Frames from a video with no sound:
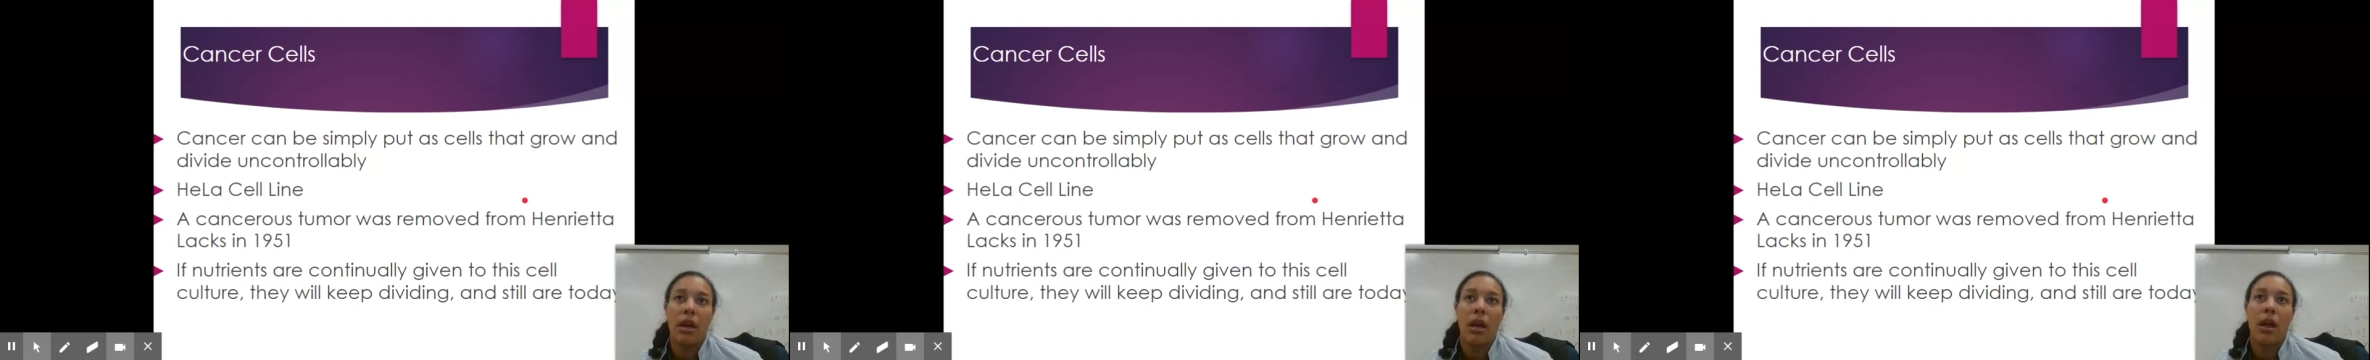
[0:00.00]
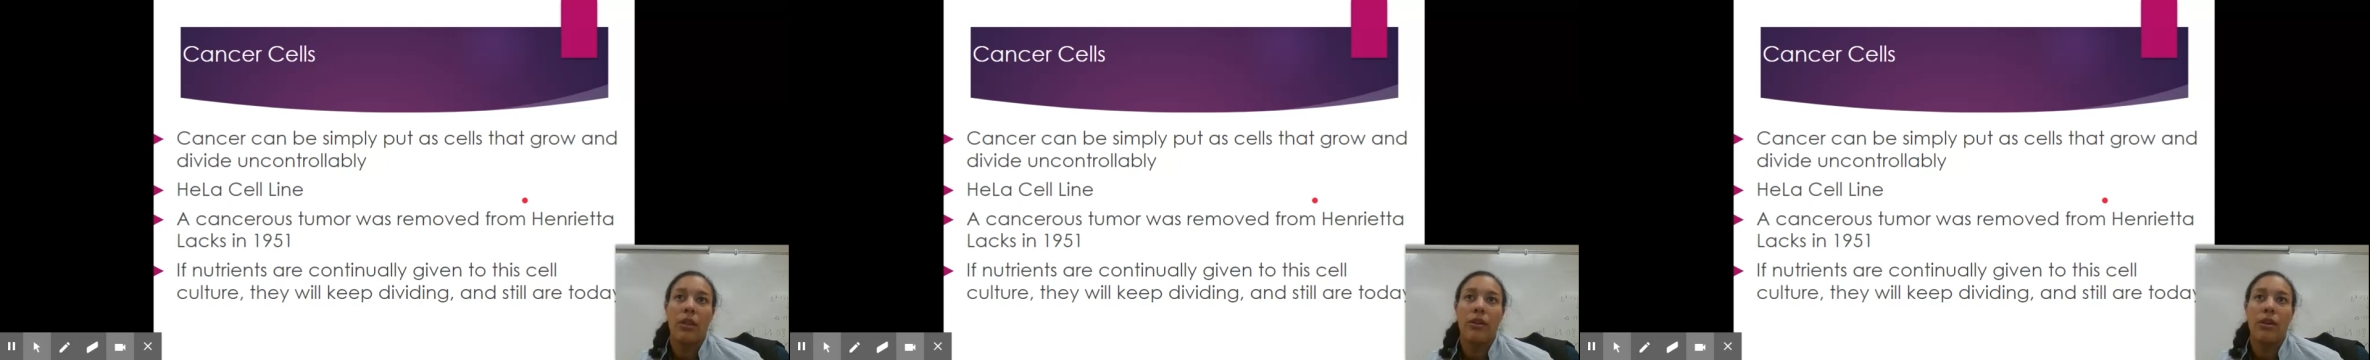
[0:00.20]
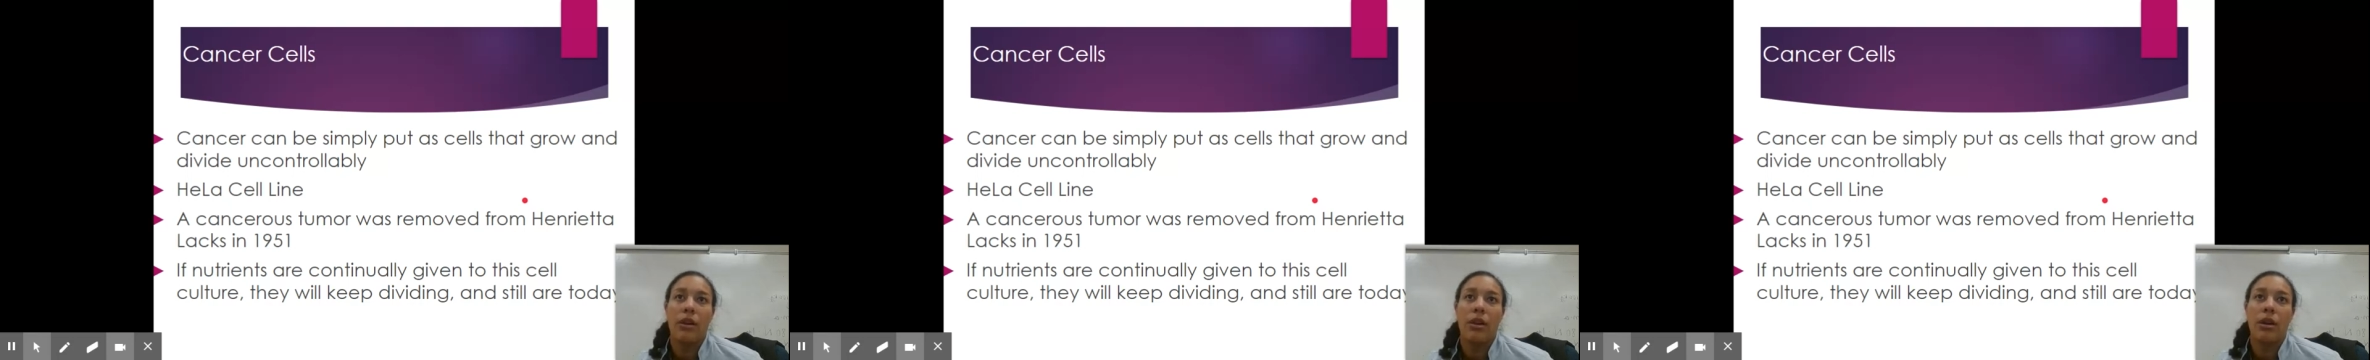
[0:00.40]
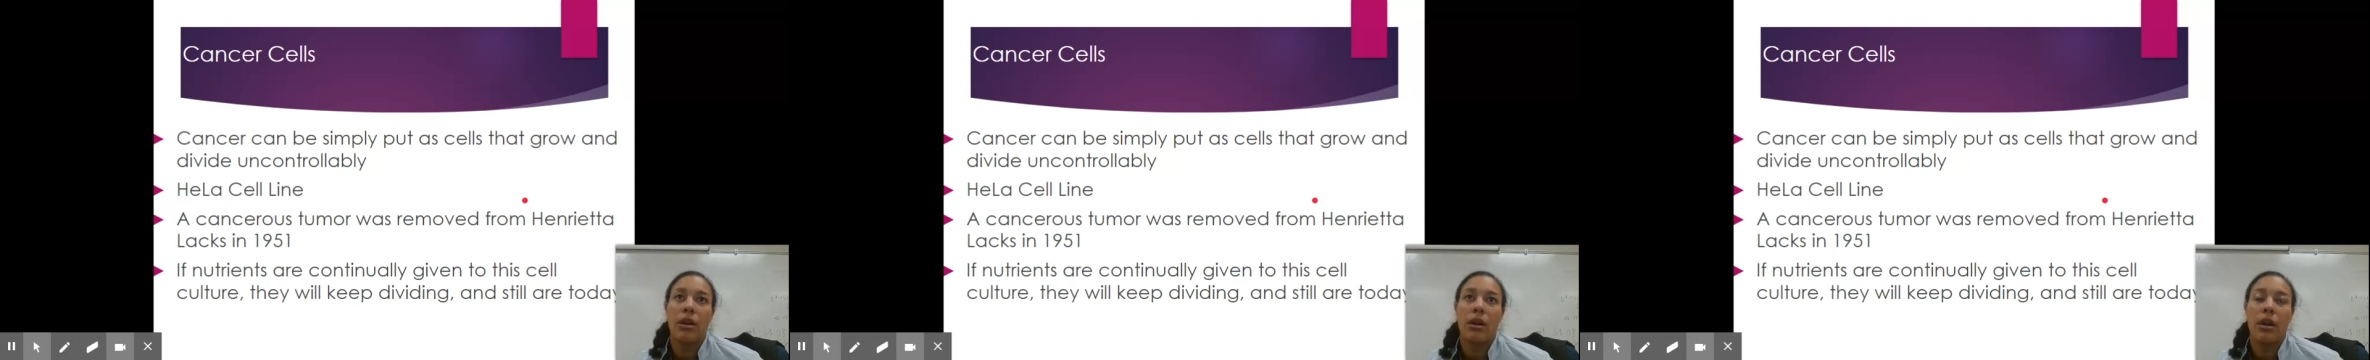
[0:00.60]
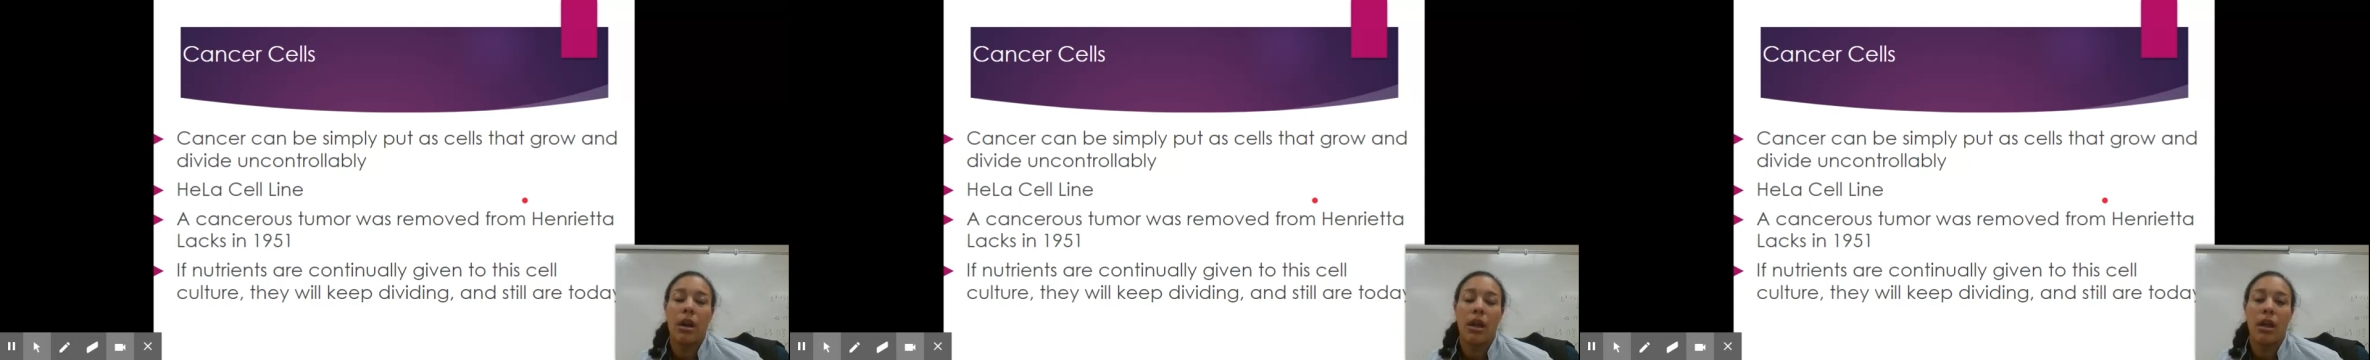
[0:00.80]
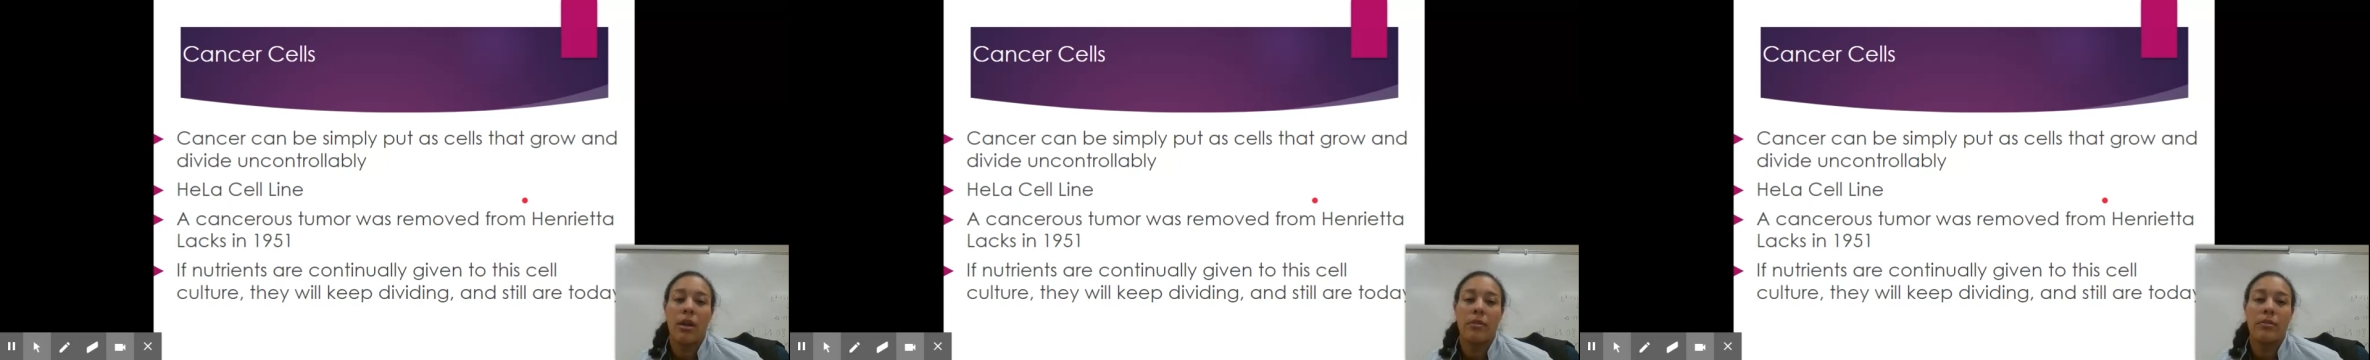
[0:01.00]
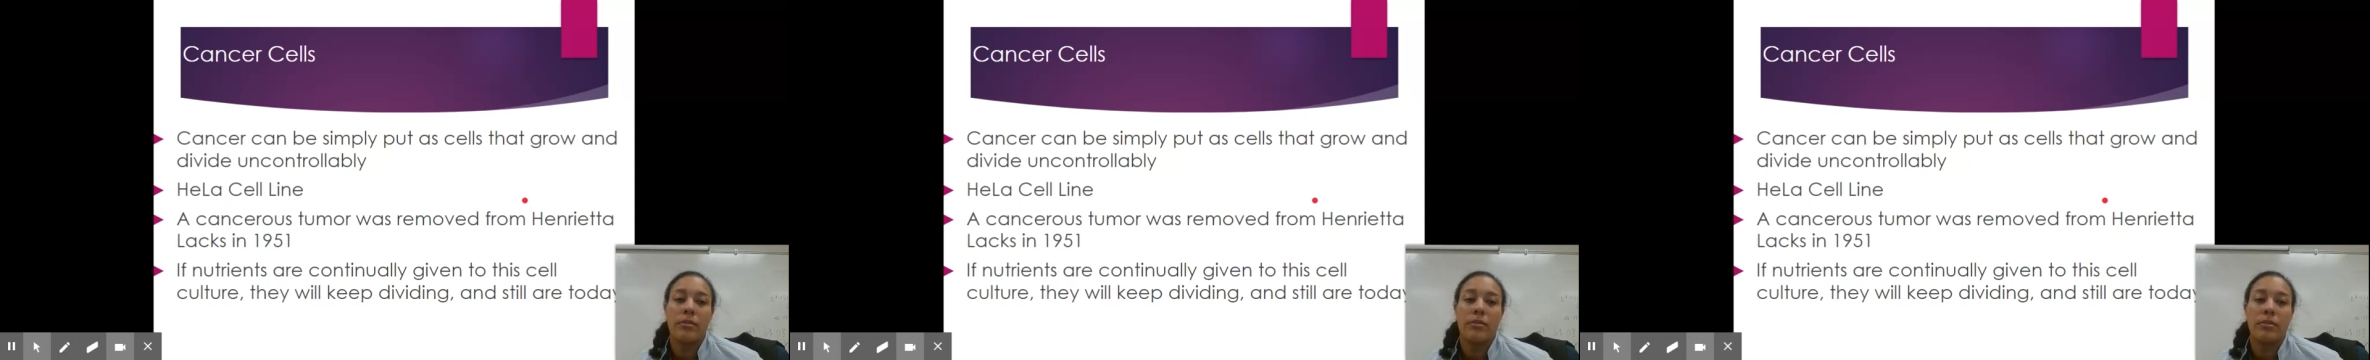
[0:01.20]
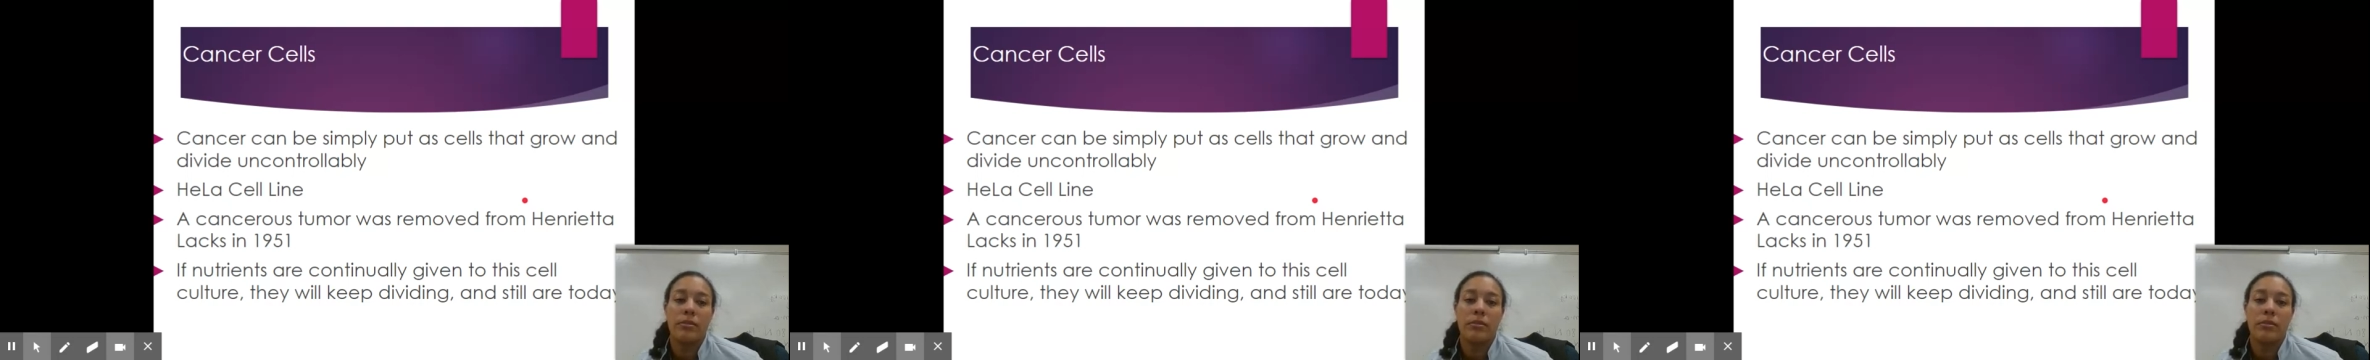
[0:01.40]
other